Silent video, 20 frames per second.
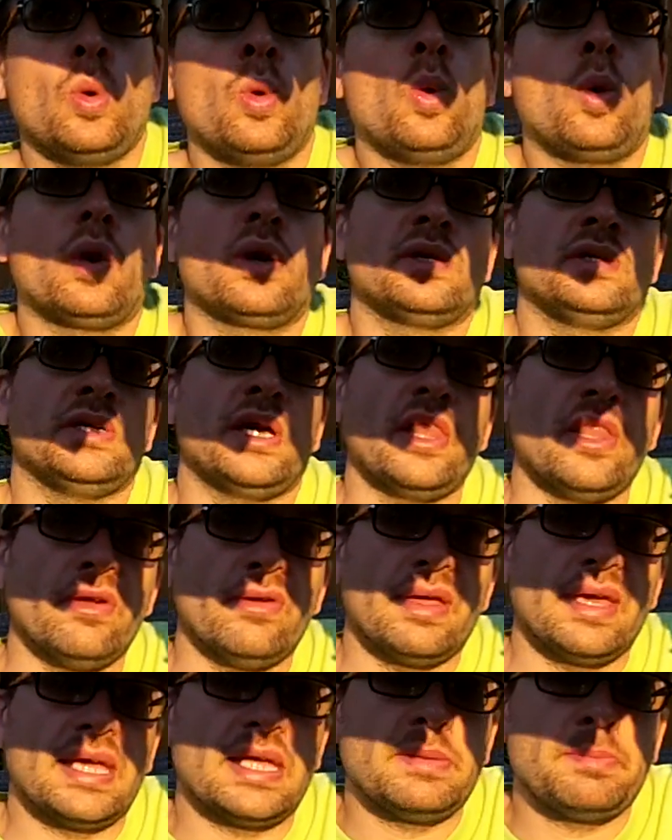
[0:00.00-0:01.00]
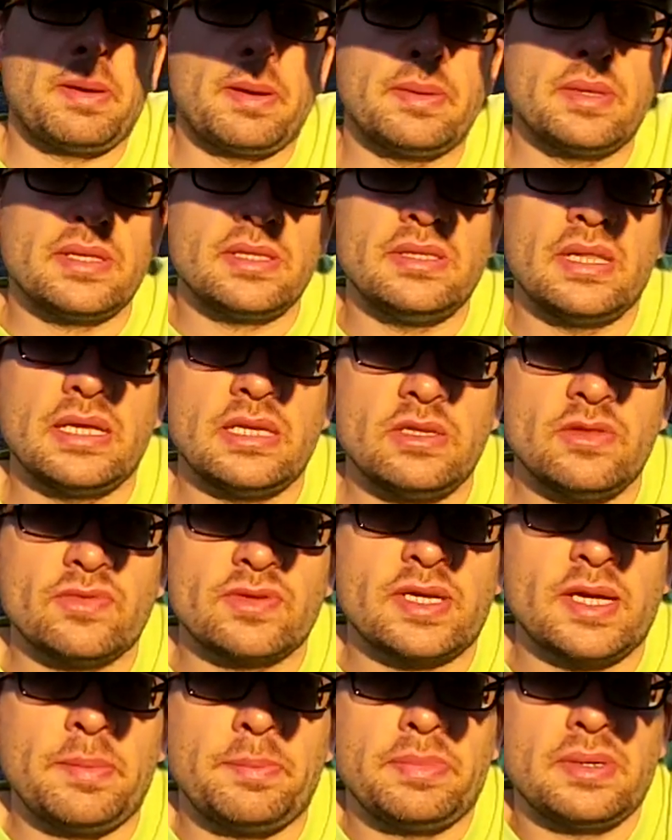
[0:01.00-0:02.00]
Well, on the other hand, probably none of the
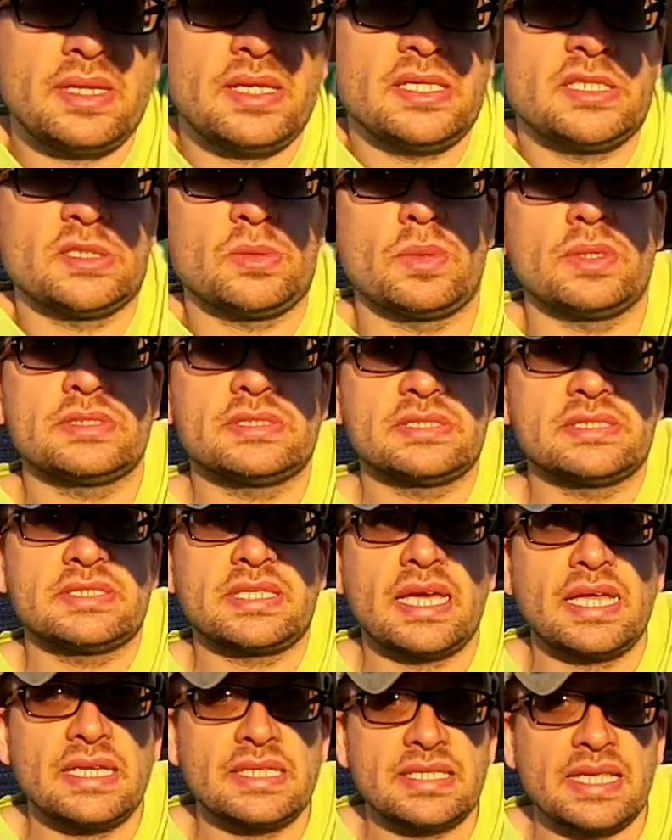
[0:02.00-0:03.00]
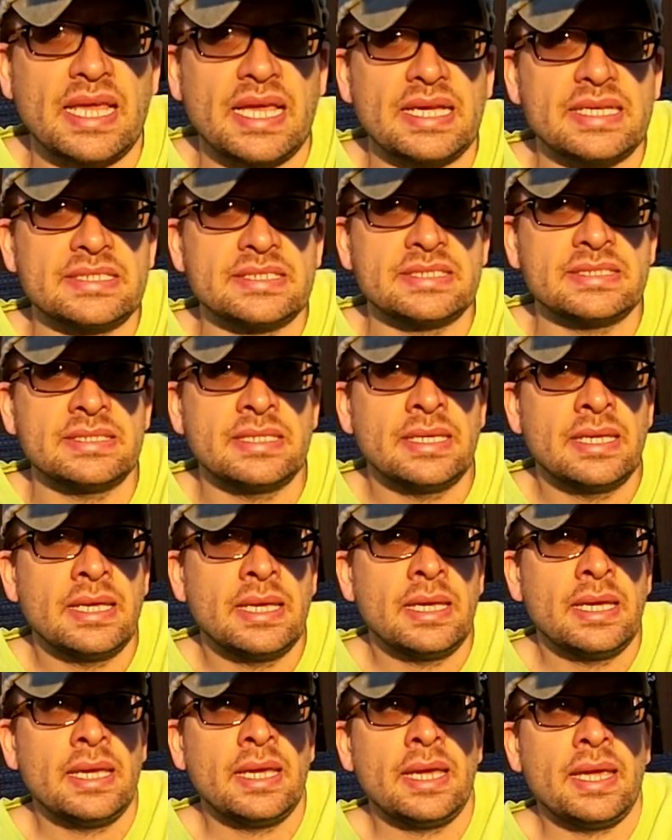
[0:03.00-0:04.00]
companies wants to sign his ass,
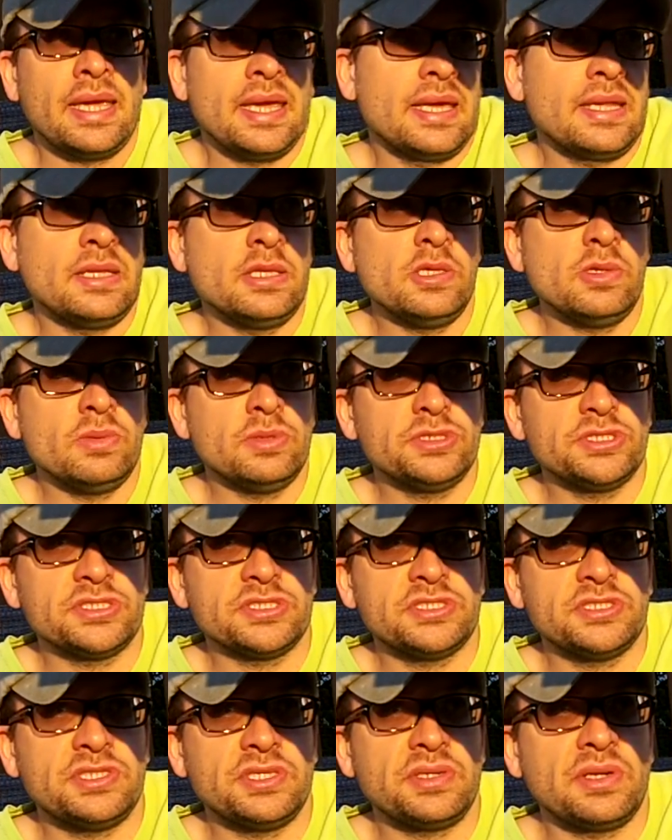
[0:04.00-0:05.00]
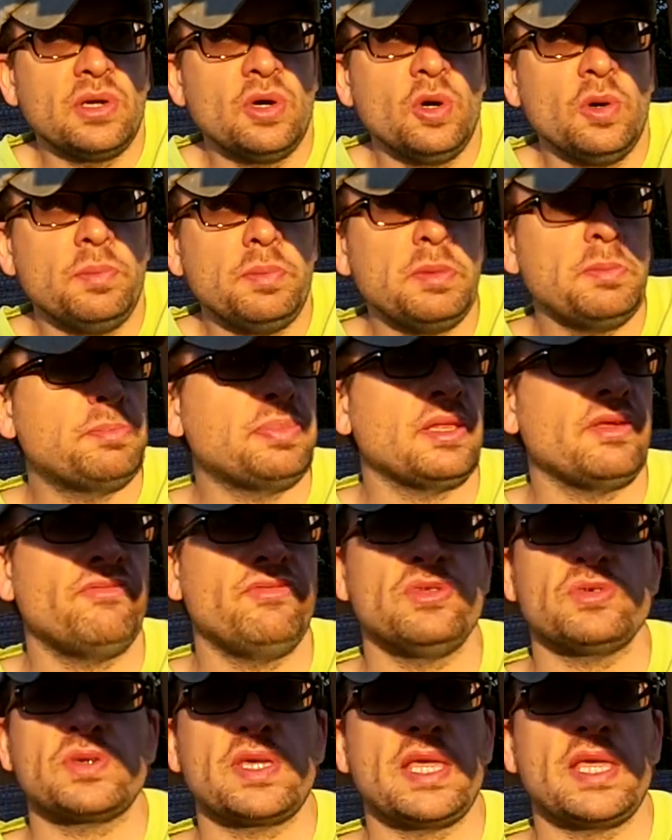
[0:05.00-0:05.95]
and he would just sit at home and play video